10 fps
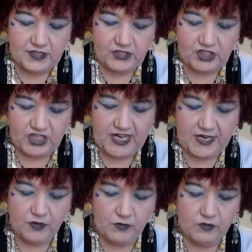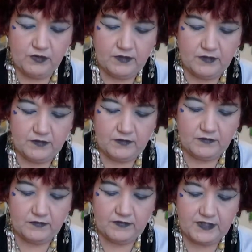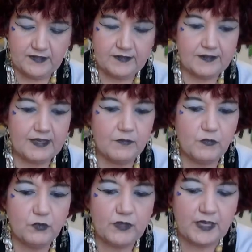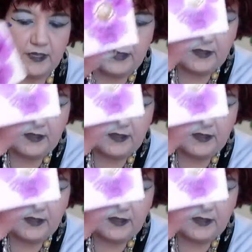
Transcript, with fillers: Ciao, Vince Camuto.